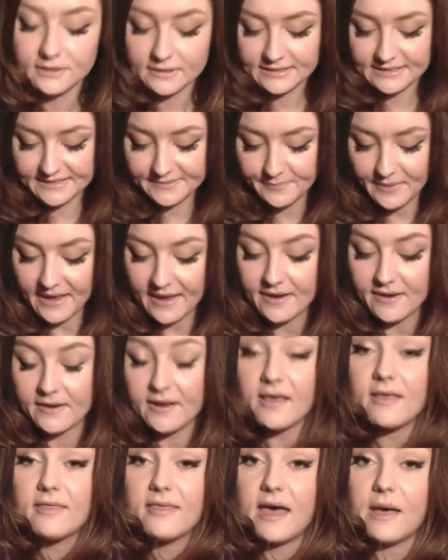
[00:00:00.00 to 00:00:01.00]
spend
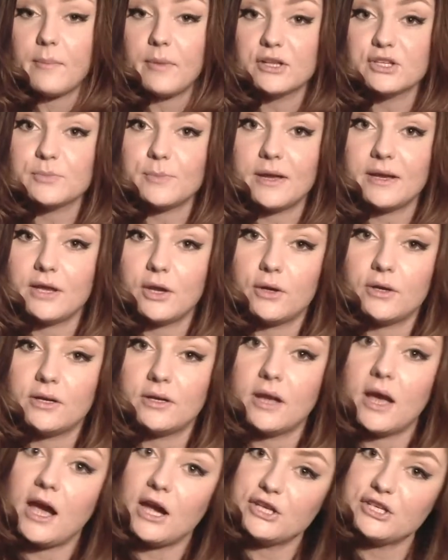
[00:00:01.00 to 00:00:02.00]
that much money on
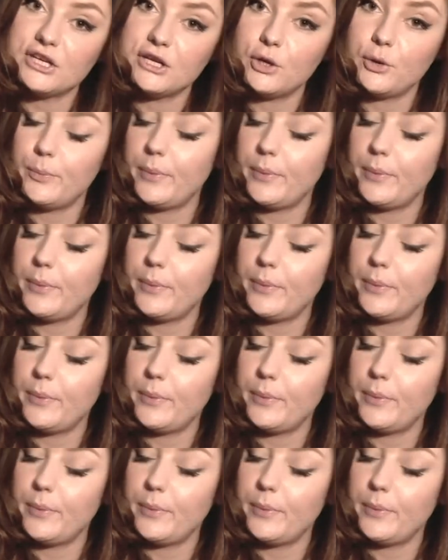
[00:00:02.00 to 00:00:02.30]
an eyeshadow